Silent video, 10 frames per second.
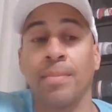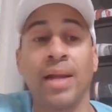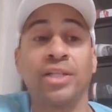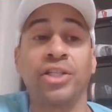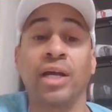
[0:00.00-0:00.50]

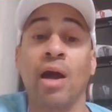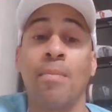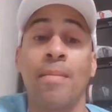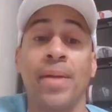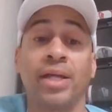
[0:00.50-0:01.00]
Man, check out
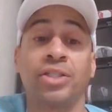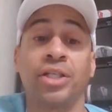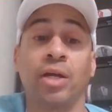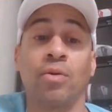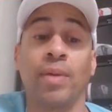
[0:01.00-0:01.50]
my man's
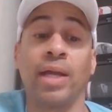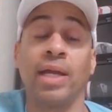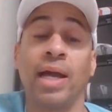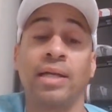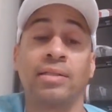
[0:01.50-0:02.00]
channel, man.
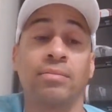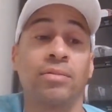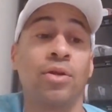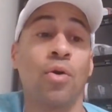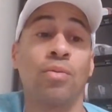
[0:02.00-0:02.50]
He got
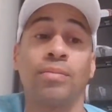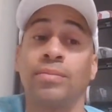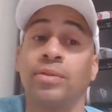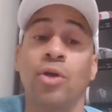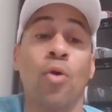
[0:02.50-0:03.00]
some dope
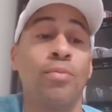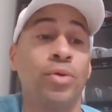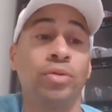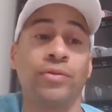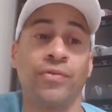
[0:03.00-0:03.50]

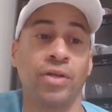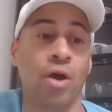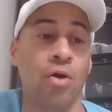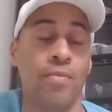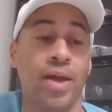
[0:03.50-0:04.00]
music for
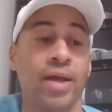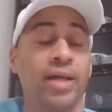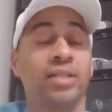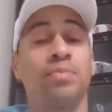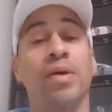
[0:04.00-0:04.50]
y'all, man,
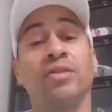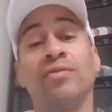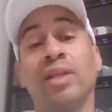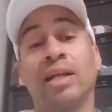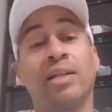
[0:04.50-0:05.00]

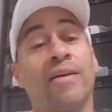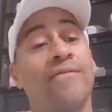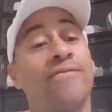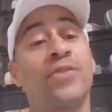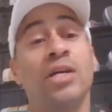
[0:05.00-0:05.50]
especially like
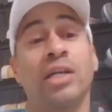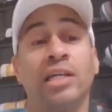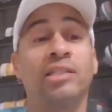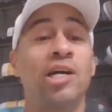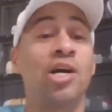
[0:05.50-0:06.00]
that
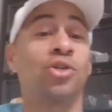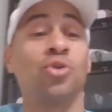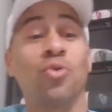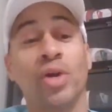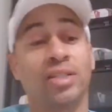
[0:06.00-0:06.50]
funky tongue
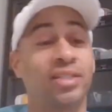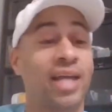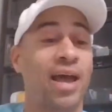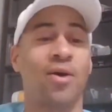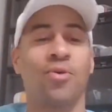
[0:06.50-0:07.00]
twist
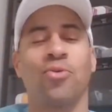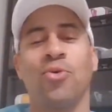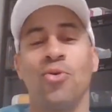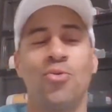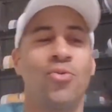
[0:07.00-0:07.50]
style.
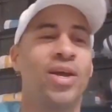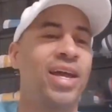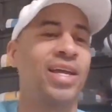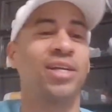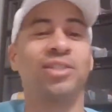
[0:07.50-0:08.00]
Whoo,
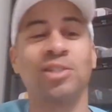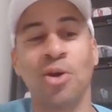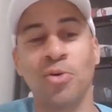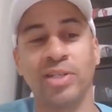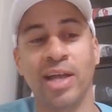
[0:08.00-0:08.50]
he'll
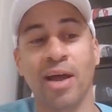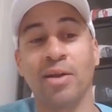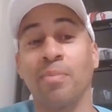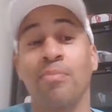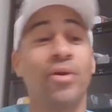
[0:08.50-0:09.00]
slow it
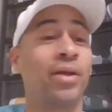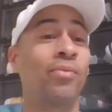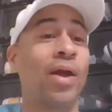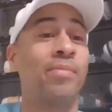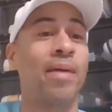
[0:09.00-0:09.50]
down and bring
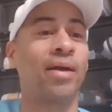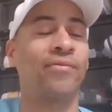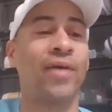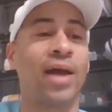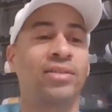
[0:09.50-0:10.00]
it right
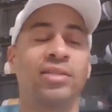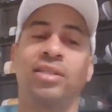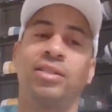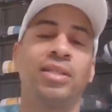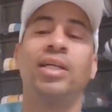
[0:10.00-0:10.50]
back fast
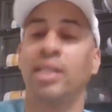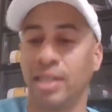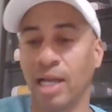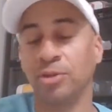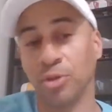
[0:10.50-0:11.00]
to you.
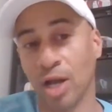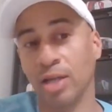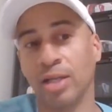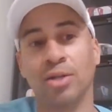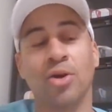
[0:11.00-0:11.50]
That's what
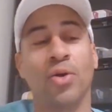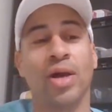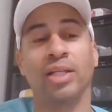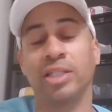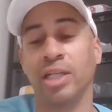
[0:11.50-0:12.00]
y'all need to go
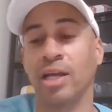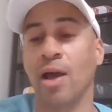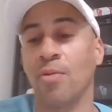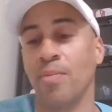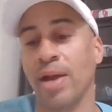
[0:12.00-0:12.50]
ahead and check
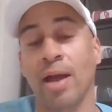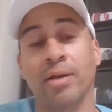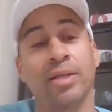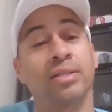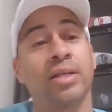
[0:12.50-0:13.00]
out,
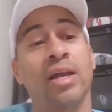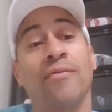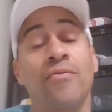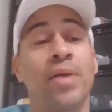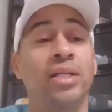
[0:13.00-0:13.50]
man. His
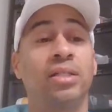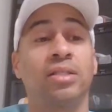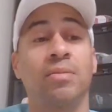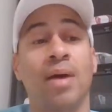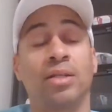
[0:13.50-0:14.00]
information
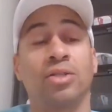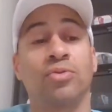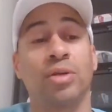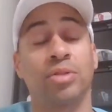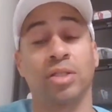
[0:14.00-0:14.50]
is in my
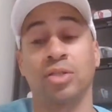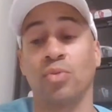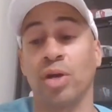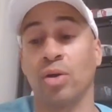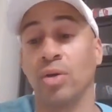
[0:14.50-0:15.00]
description as
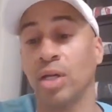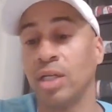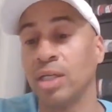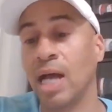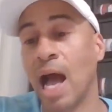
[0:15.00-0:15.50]
well.
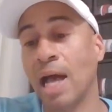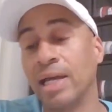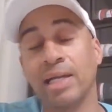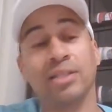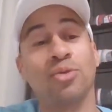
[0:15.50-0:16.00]
I
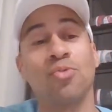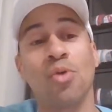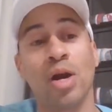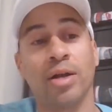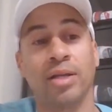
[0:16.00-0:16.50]
is the
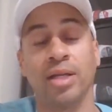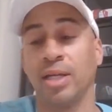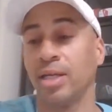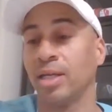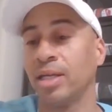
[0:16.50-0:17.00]
one.
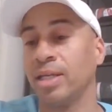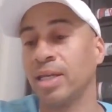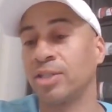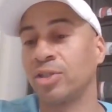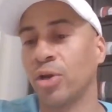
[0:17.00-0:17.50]

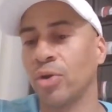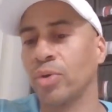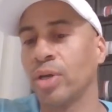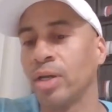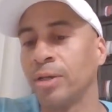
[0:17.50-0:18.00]
Yes,
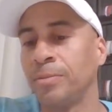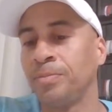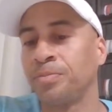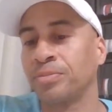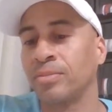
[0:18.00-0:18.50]
sir.
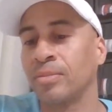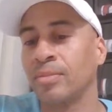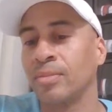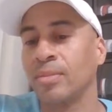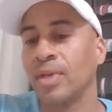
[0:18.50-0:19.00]

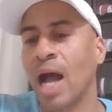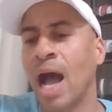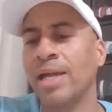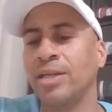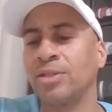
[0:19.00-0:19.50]

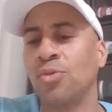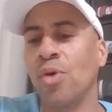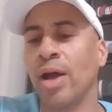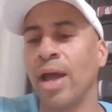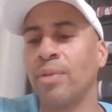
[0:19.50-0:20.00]
I is the
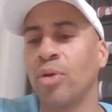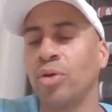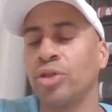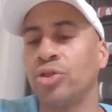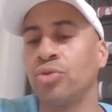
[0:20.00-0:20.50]
one. Hey,
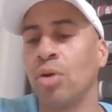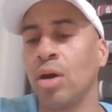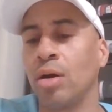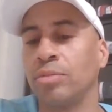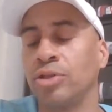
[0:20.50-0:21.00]
bro, did
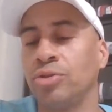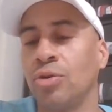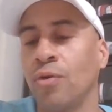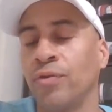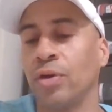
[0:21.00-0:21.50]
you
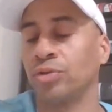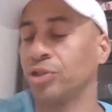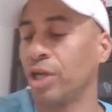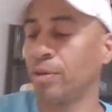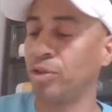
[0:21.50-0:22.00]
go for those
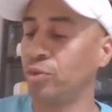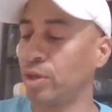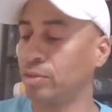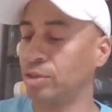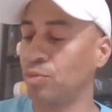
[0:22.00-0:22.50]
cherry
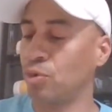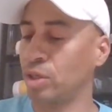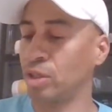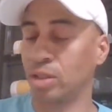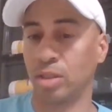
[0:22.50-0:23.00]
12s this
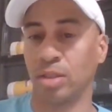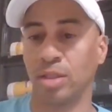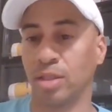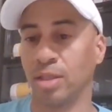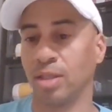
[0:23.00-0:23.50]
morning?
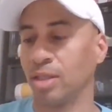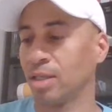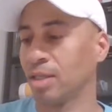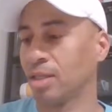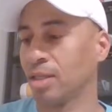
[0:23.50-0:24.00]

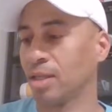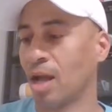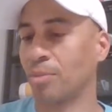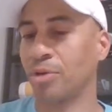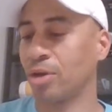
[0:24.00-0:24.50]

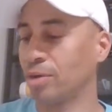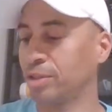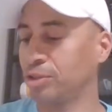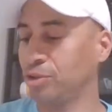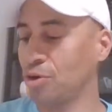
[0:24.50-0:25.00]
I'm
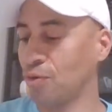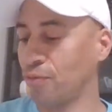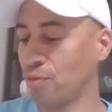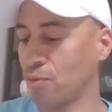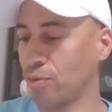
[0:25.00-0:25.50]
curious. Did you go
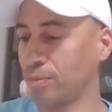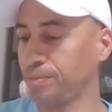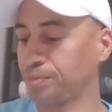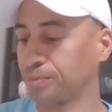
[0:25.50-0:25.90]
for them?